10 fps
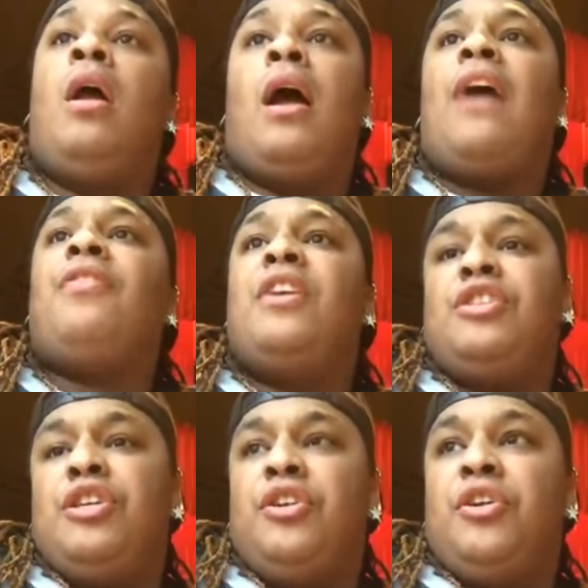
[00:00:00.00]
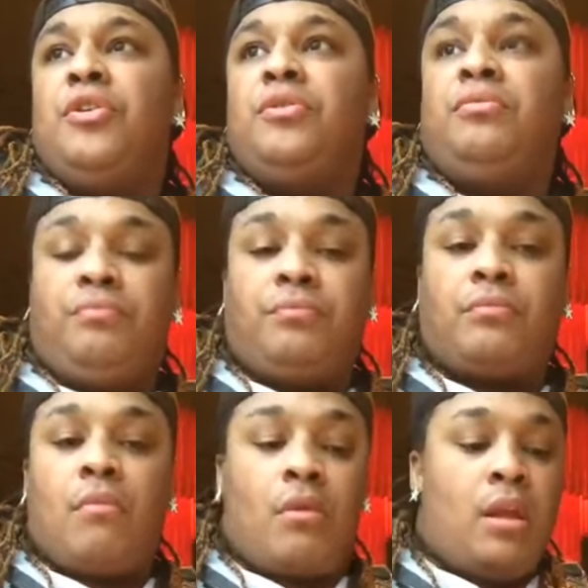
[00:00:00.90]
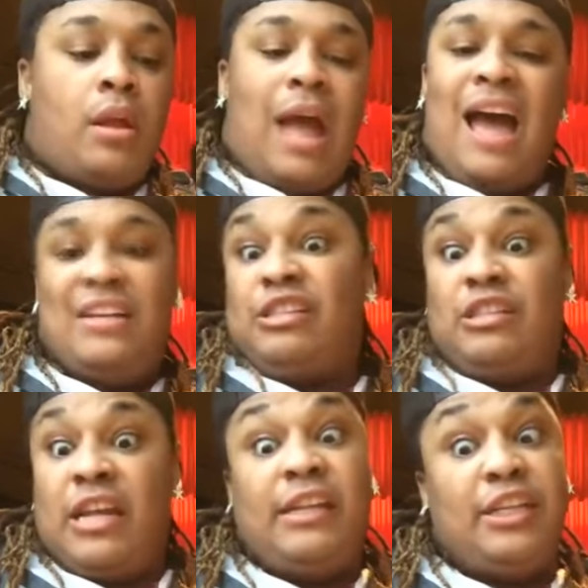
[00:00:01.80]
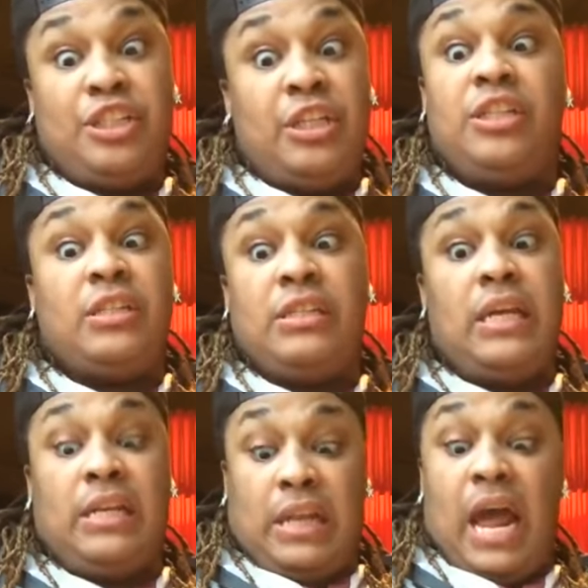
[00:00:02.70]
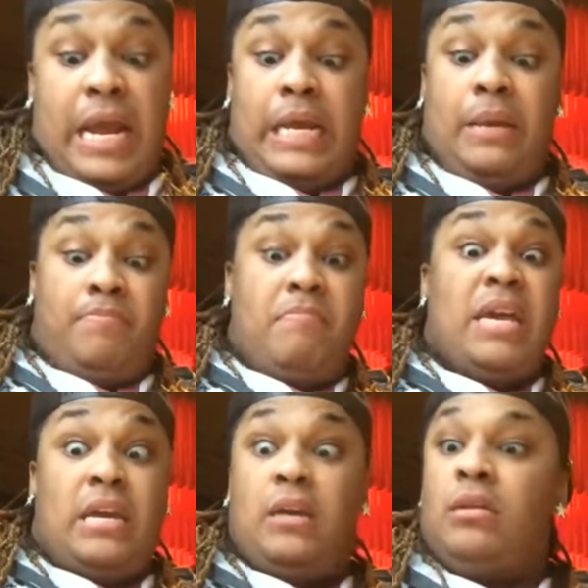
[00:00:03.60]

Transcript: I think she knew. I just think that she just didn't like me